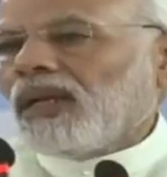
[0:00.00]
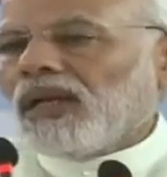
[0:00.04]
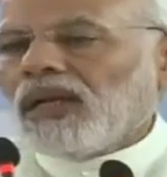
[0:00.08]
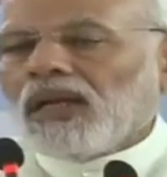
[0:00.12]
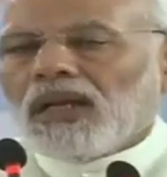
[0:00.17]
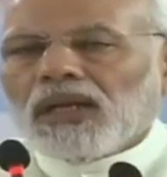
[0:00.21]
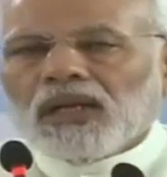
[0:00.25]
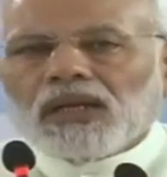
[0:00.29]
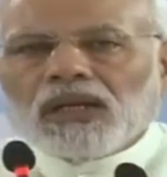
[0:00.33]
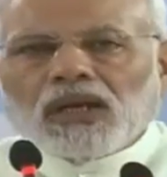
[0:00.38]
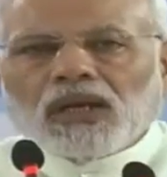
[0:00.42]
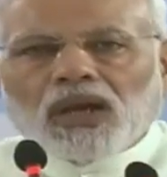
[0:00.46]

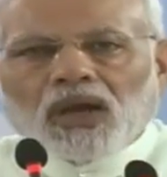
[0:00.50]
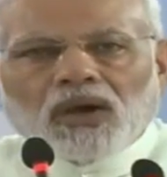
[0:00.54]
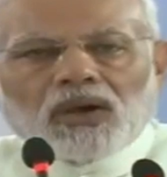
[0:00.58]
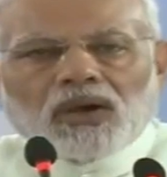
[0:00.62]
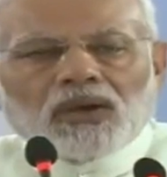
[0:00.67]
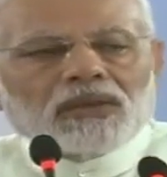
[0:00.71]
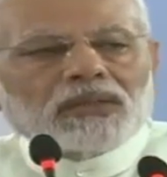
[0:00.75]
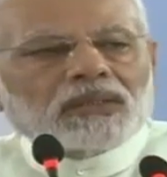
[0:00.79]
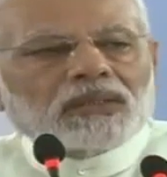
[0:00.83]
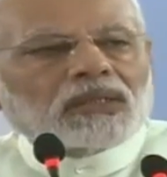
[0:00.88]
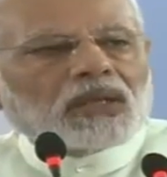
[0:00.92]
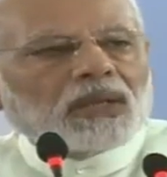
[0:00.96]

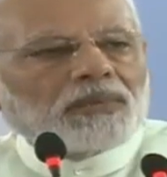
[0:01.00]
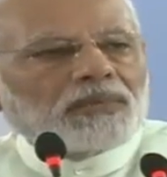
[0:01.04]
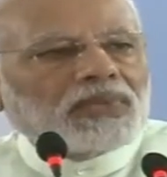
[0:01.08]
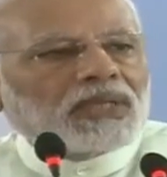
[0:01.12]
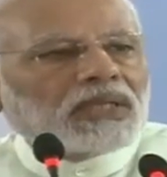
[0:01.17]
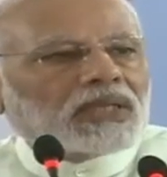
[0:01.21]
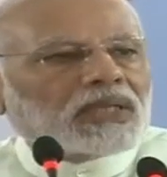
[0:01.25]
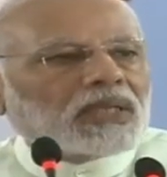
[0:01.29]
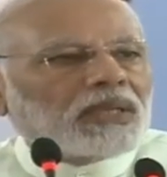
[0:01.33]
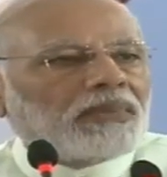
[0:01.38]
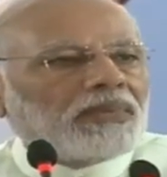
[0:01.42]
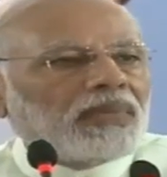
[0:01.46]

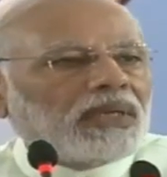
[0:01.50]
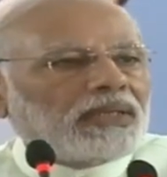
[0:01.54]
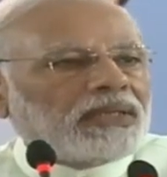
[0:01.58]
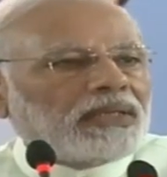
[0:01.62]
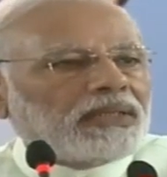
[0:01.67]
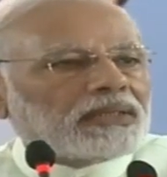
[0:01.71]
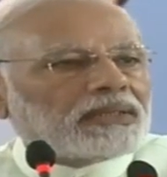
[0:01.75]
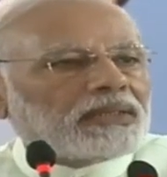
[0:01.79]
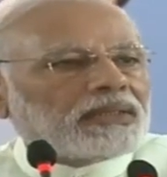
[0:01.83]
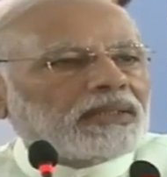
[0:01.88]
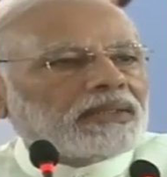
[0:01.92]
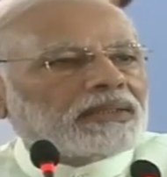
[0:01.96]
non-communicable
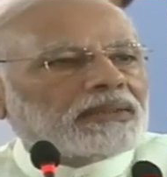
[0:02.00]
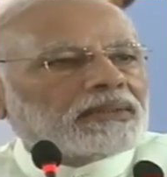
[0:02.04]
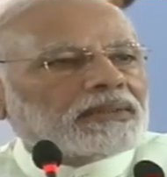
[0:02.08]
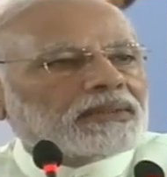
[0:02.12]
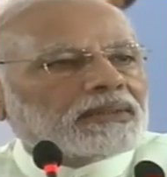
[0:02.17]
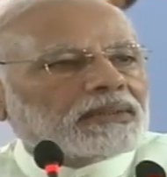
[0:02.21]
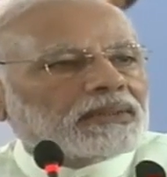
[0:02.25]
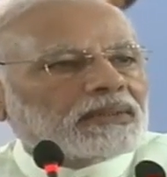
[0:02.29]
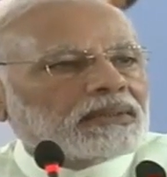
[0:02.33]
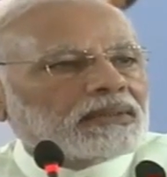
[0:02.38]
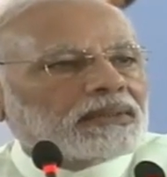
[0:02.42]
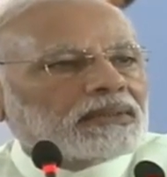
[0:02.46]

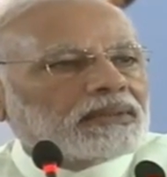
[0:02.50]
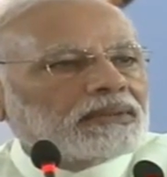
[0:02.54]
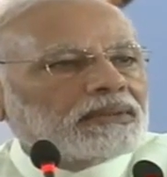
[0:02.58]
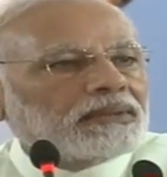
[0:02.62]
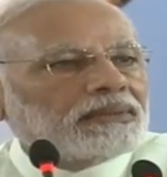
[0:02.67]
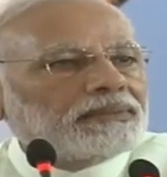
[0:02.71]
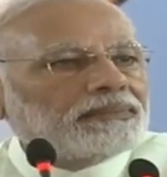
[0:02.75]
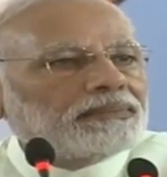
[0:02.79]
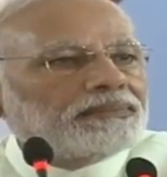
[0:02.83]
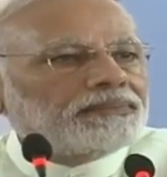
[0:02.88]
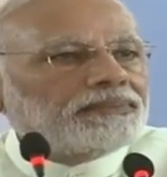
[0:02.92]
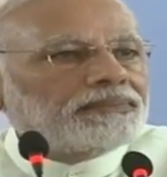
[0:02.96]
disease
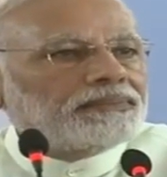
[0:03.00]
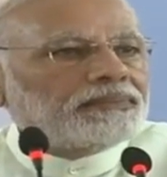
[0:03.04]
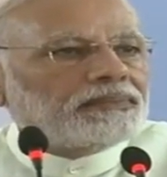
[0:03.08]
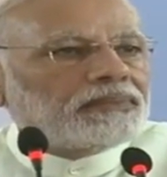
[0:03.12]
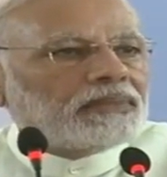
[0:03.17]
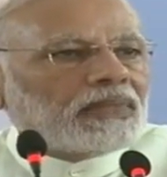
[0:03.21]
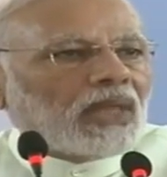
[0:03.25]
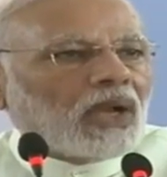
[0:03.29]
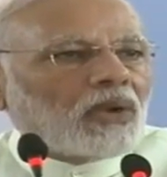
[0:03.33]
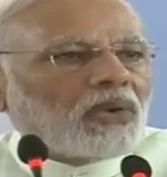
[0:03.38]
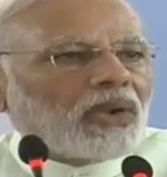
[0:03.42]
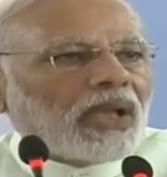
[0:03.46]

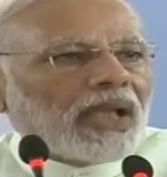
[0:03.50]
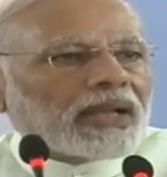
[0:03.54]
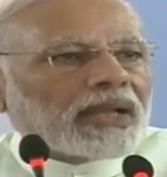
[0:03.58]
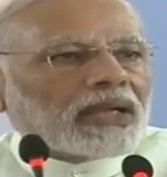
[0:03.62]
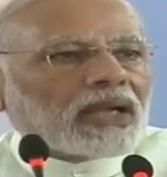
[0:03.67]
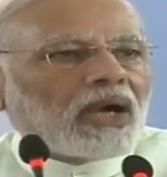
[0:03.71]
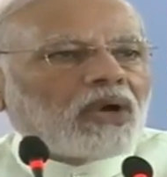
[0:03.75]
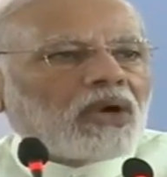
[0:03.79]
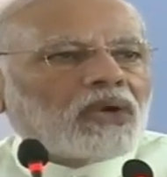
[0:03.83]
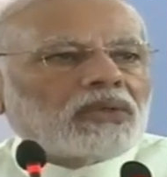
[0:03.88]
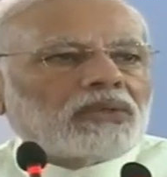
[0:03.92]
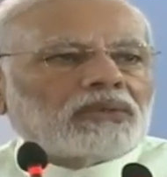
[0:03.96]
now
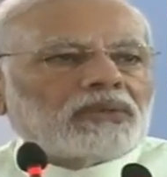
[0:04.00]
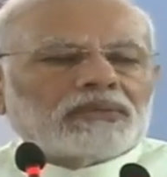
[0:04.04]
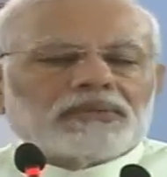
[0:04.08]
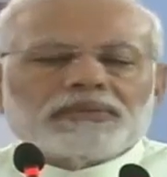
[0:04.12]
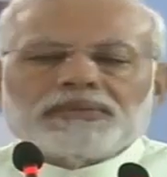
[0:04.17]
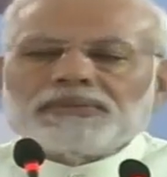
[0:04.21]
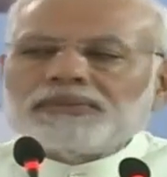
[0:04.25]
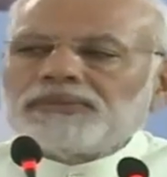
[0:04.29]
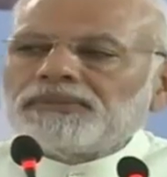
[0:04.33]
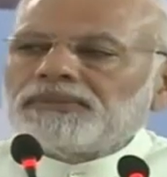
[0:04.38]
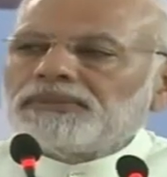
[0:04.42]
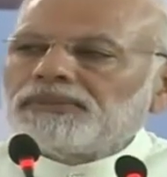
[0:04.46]
account
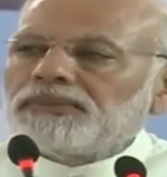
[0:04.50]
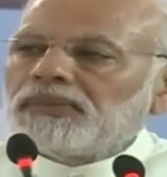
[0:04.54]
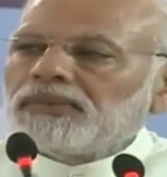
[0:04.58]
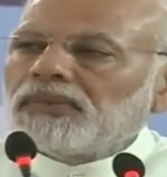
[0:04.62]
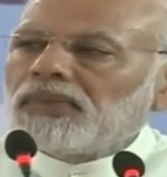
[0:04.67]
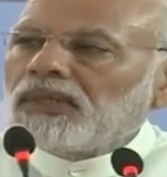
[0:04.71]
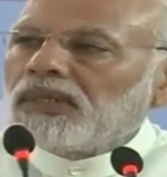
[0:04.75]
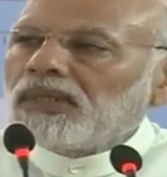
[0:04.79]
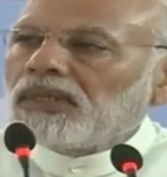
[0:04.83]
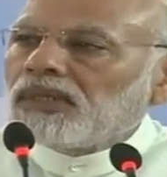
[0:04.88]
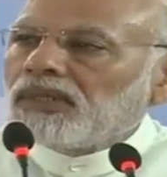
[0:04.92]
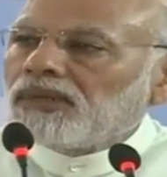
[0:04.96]

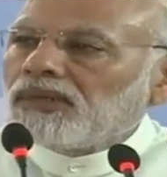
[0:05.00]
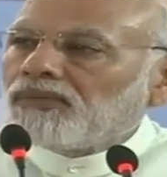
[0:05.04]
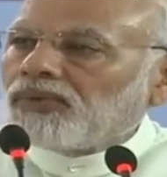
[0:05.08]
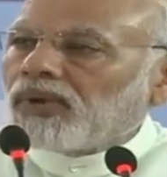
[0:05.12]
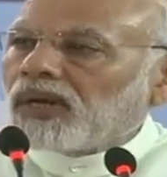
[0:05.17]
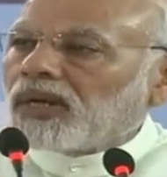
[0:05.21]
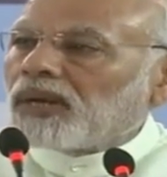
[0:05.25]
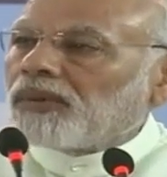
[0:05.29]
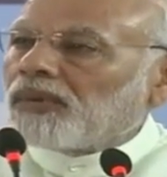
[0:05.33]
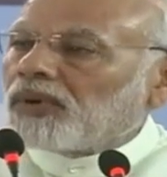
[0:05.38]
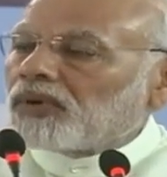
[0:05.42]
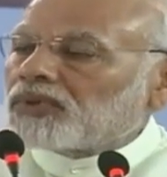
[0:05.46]
for
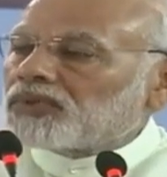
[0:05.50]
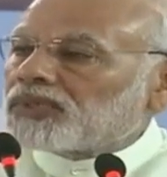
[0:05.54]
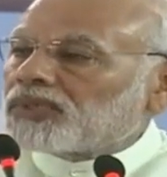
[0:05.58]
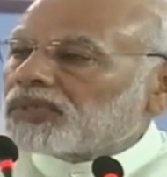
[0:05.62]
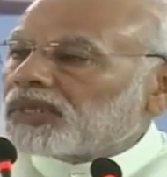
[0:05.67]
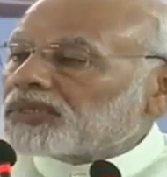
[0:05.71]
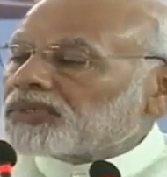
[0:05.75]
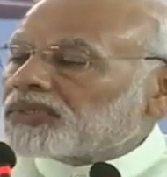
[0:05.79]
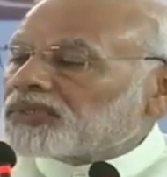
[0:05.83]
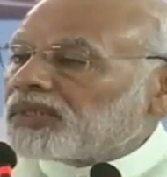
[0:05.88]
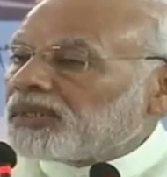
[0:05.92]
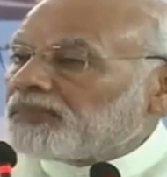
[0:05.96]
about
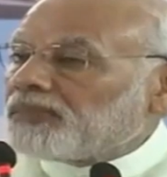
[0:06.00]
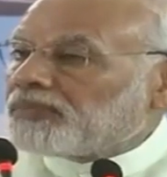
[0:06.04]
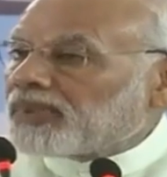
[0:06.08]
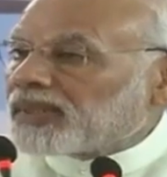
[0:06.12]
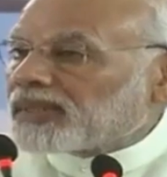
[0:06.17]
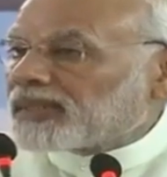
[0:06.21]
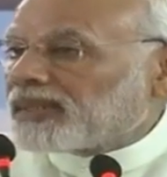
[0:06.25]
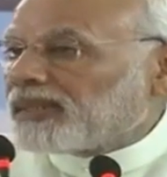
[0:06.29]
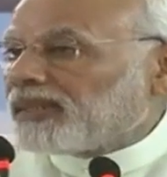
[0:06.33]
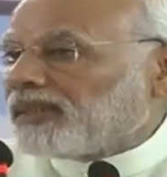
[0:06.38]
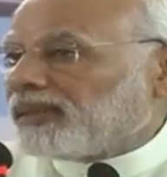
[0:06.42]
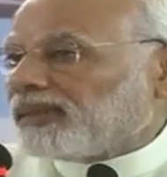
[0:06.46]

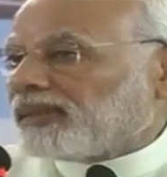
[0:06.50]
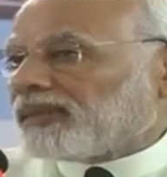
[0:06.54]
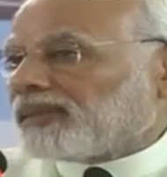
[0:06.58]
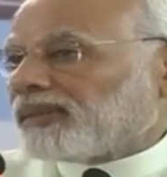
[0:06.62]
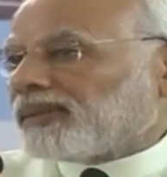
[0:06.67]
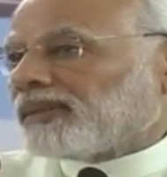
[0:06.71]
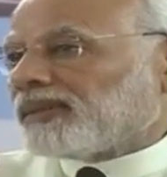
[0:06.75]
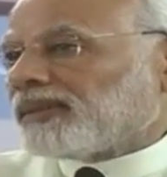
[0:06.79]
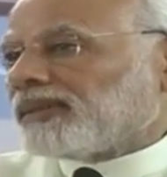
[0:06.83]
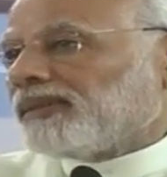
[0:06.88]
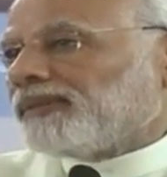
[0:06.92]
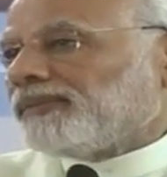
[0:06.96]
60%
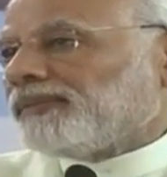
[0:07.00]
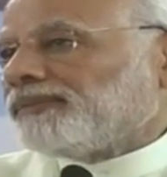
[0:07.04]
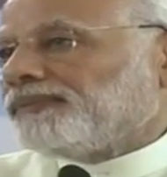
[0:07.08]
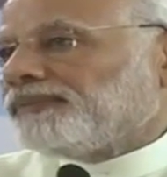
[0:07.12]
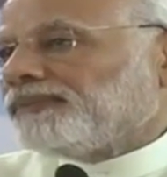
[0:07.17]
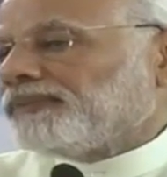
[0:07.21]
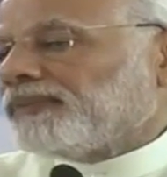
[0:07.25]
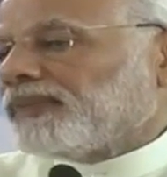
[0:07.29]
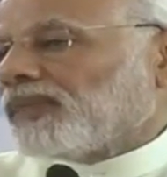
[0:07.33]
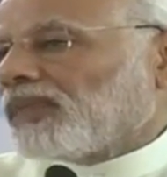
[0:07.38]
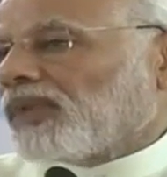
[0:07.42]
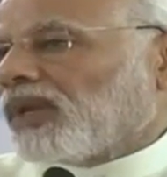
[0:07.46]

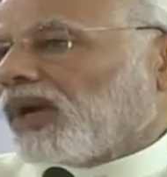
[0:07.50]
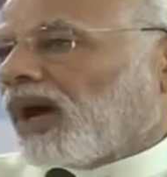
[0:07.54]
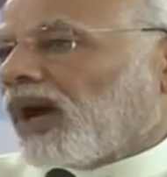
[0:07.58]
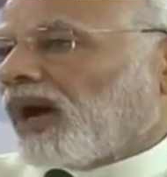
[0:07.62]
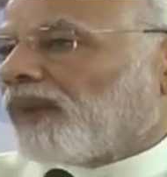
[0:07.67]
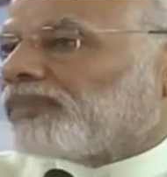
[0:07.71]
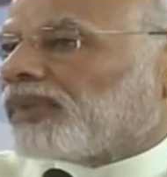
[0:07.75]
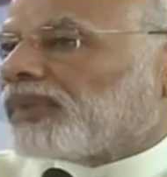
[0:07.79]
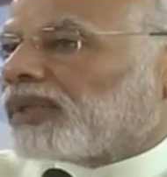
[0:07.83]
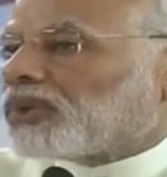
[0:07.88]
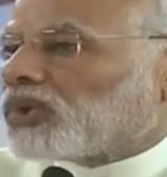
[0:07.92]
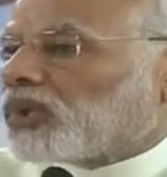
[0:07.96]

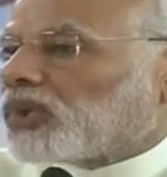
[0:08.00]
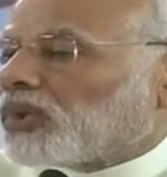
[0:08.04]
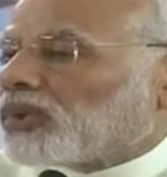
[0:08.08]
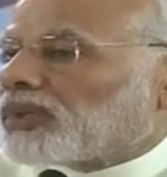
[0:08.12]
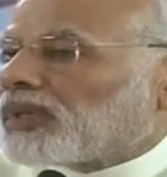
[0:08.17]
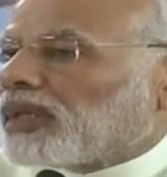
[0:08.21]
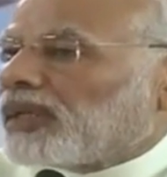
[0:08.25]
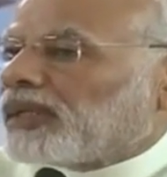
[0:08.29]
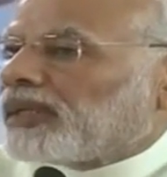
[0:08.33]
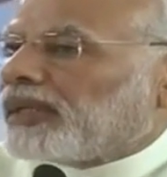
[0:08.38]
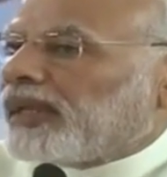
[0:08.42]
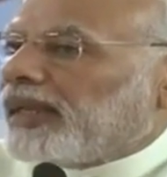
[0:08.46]
of the
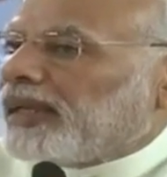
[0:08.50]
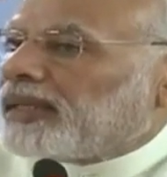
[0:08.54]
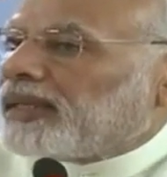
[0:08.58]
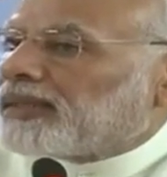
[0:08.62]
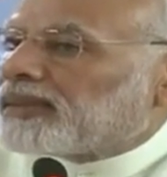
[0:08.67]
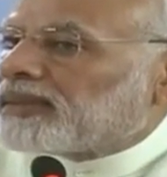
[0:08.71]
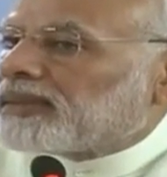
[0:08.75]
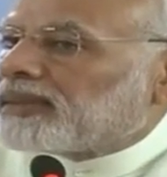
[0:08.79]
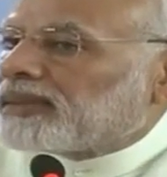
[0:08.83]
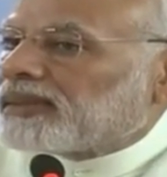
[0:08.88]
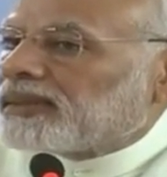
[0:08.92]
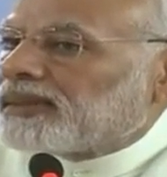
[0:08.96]
total
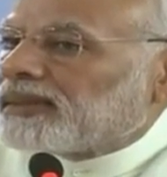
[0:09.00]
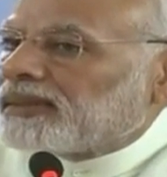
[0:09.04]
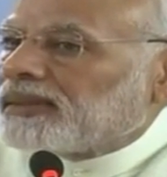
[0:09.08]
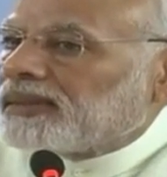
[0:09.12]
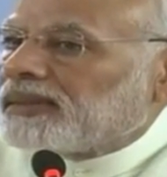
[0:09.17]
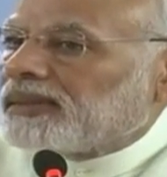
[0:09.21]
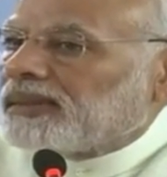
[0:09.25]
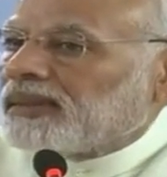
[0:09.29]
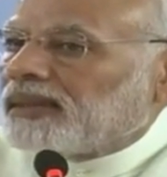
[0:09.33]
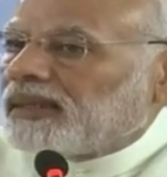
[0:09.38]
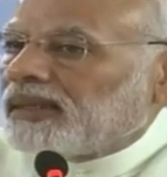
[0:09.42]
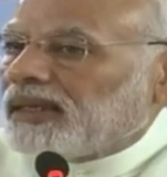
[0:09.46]
deaths
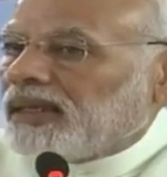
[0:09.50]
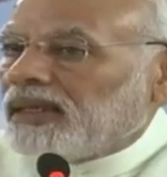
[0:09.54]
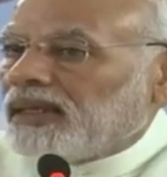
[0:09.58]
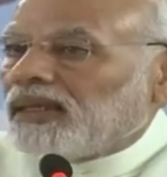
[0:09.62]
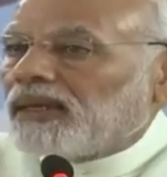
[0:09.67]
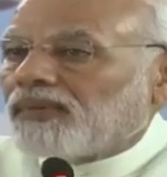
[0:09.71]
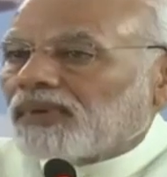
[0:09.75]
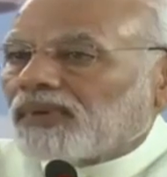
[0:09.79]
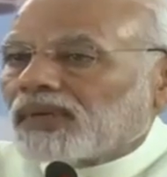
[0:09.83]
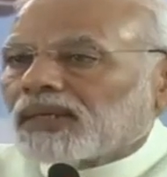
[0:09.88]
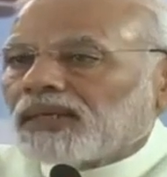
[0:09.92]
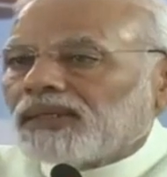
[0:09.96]
in
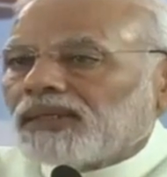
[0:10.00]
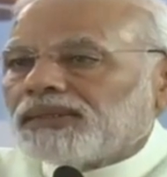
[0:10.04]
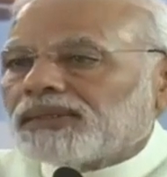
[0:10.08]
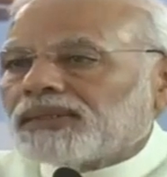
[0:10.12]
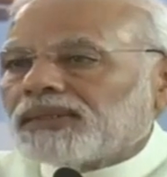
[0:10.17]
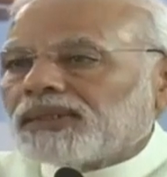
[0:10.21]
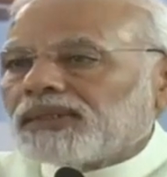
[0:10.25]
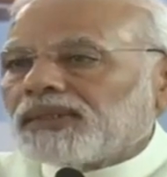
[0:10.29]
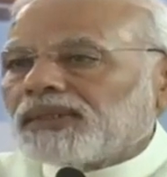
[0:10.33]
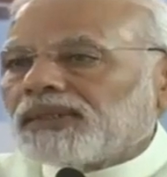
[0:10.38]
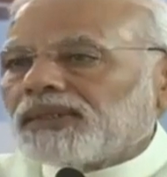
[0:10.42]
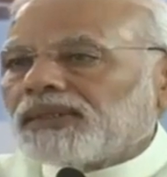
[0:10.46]
our
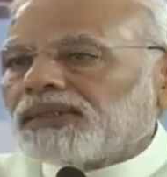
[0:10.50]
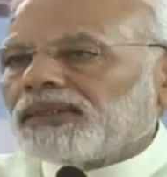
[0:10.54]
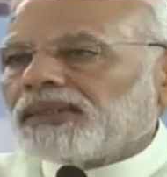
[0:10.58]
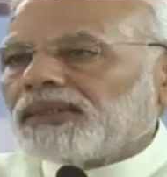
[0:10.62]
country.